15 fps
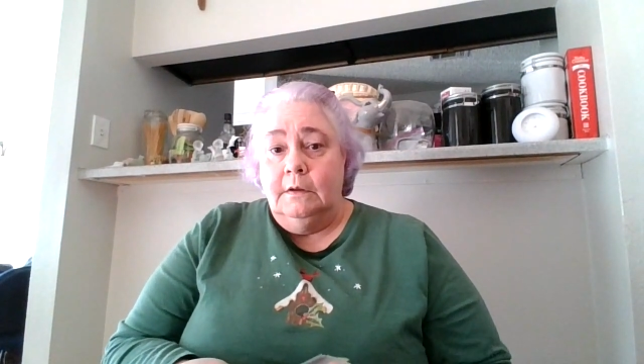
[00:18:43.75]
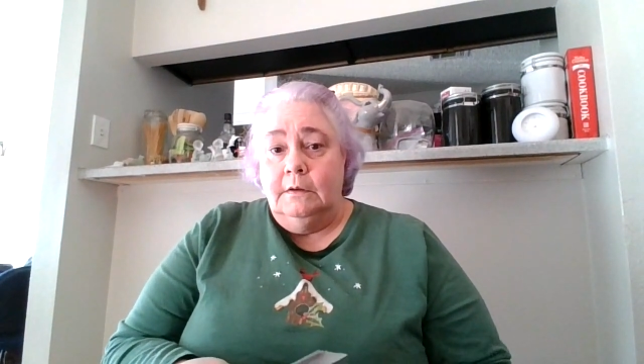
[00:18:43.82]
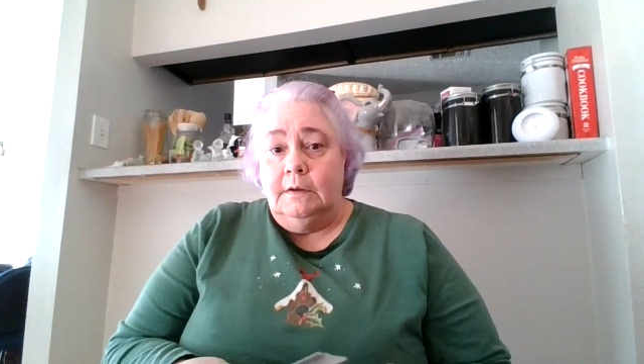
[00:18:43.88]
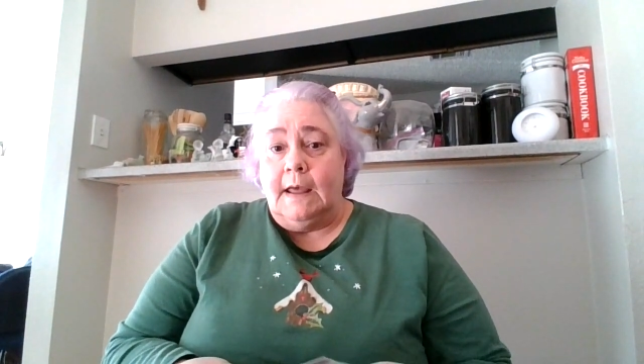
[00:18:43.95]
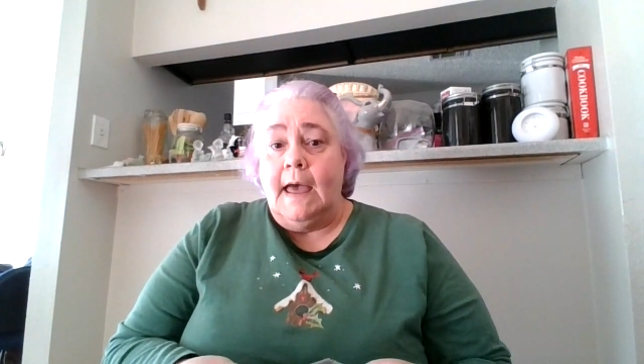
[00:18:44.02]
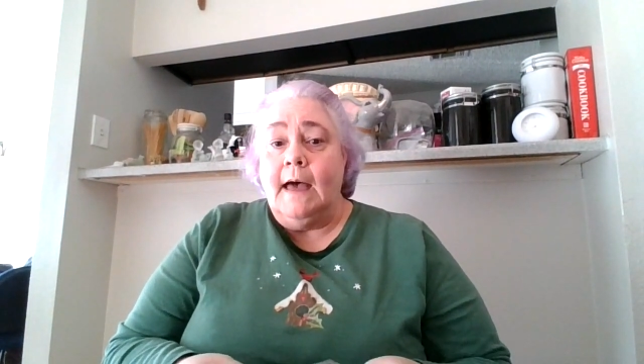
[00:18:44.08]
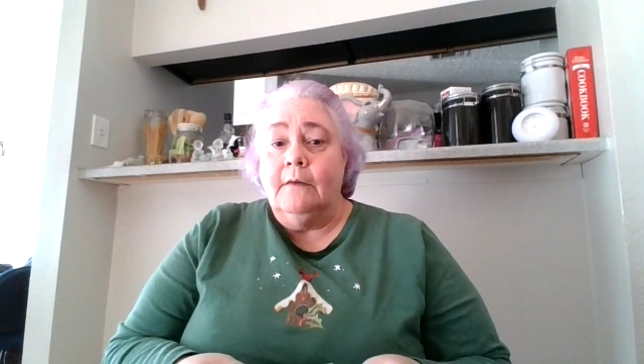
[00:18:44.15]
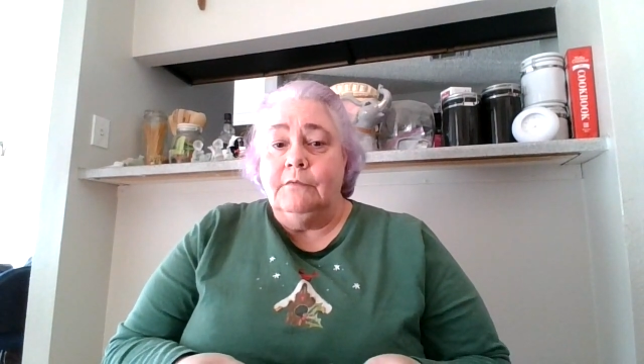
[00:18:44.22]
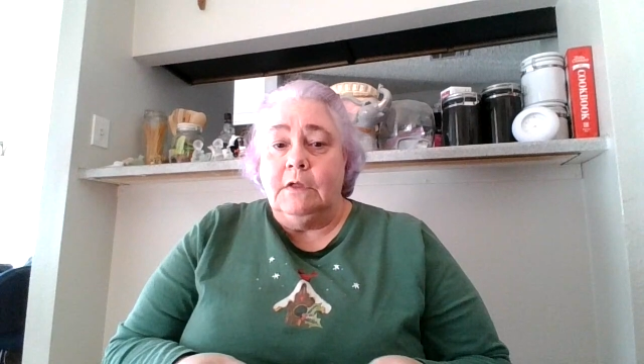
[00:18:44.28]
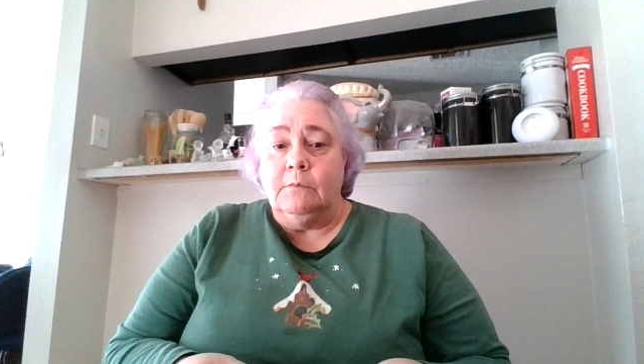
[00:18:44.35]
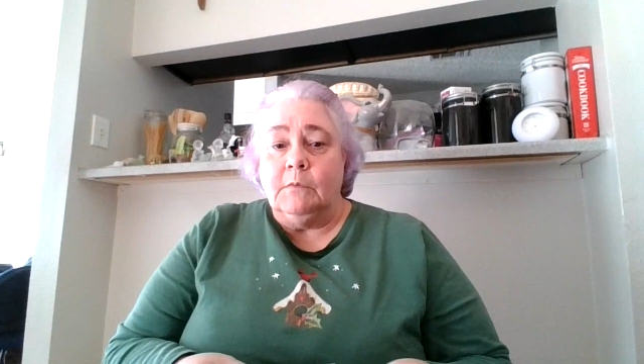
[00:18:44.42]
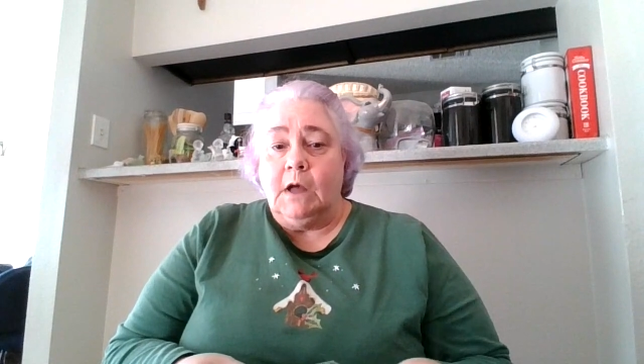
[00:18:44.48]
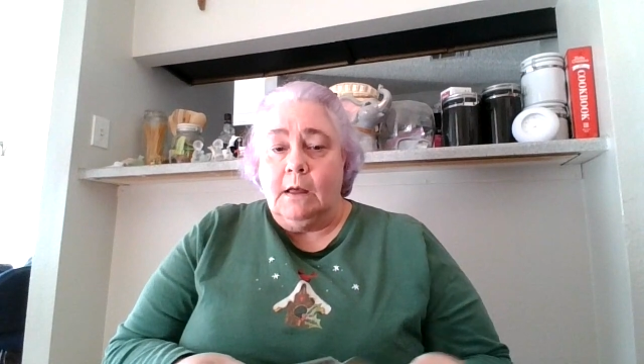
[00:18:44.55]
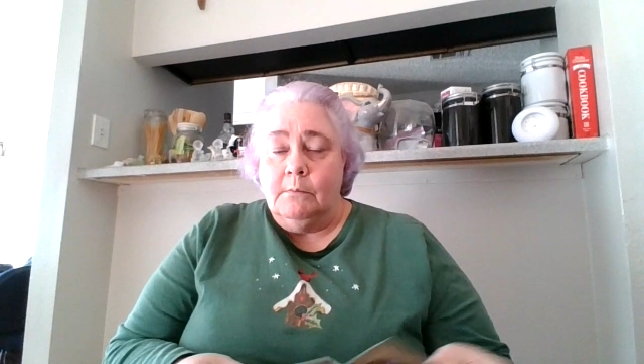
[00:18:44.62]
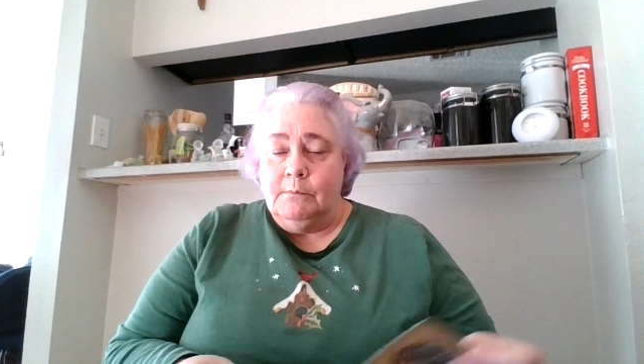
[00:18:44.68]
to have them
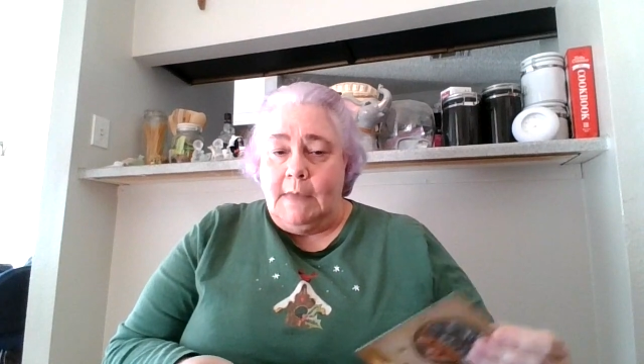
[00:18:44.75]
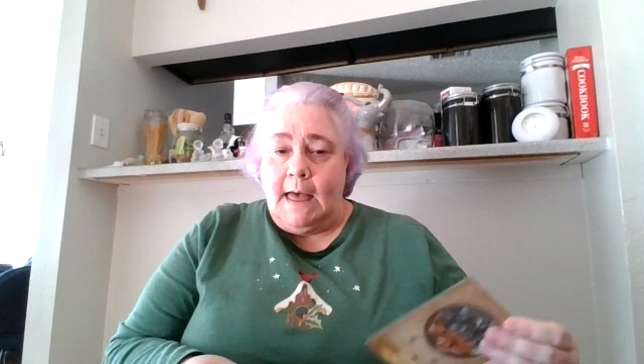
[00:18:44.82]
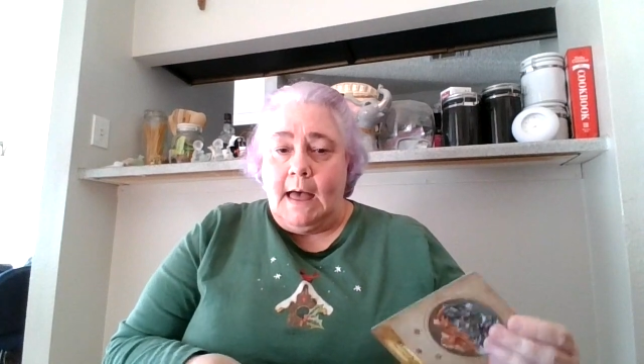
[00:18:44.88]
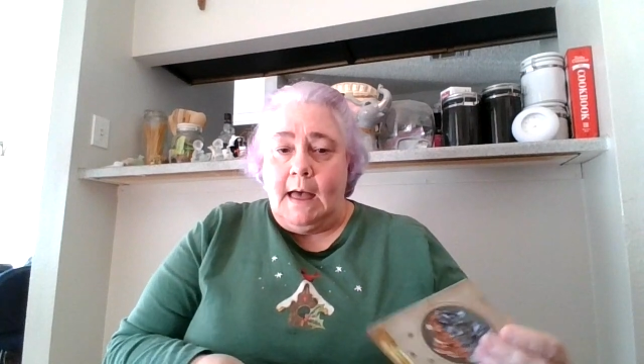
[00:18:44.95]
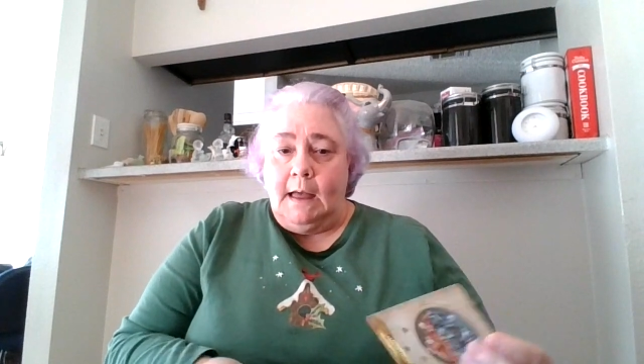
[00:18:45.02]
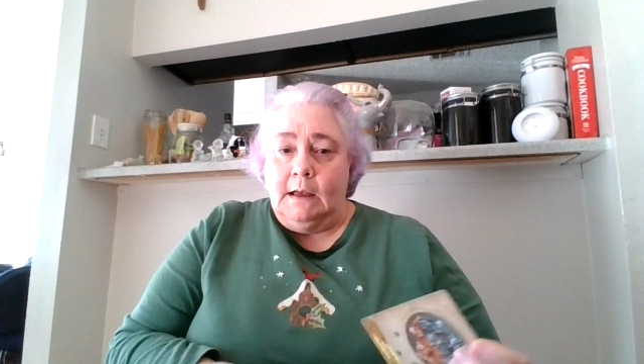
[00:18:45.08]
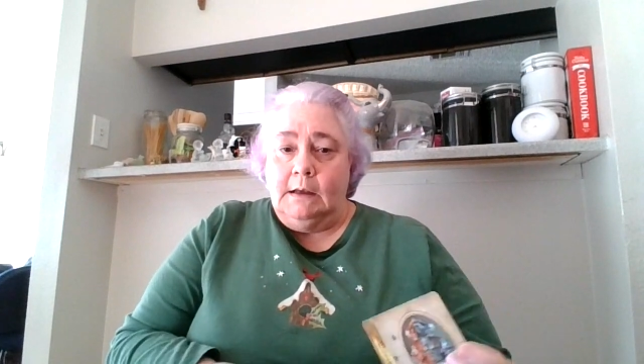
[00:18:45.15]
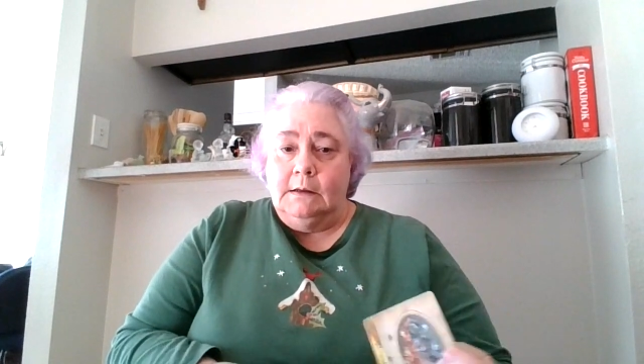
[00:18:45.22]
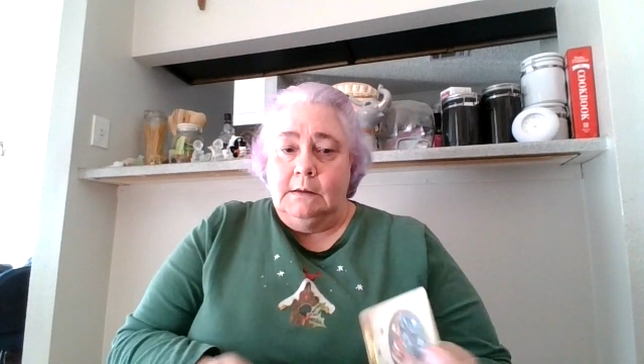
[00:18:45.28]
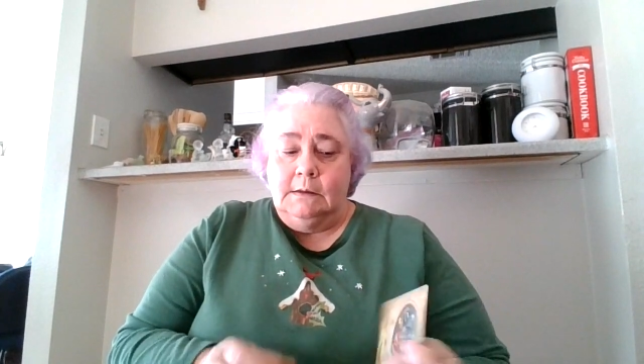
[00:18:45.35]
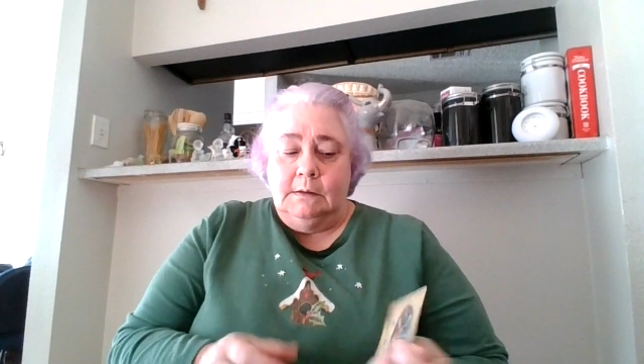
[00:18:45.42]
come back.